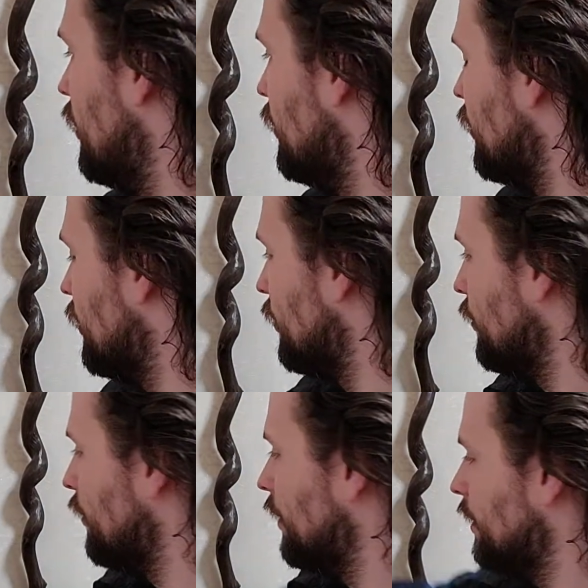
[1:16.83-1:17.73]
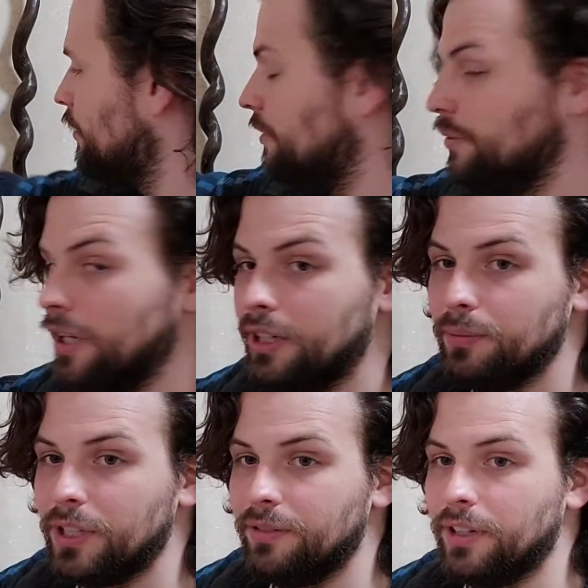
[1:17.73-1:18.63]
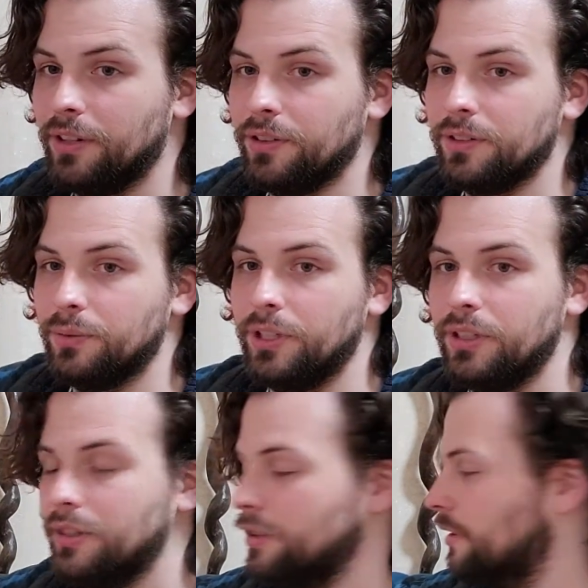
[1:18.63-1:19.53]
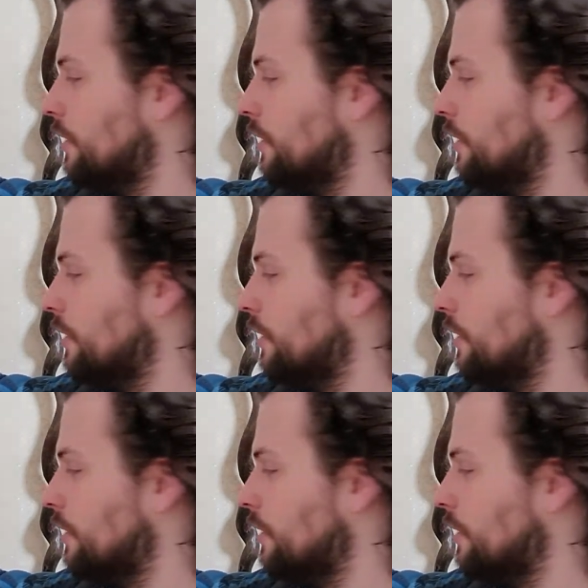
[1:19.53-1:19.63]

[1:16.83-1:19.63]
So these two items I found this week.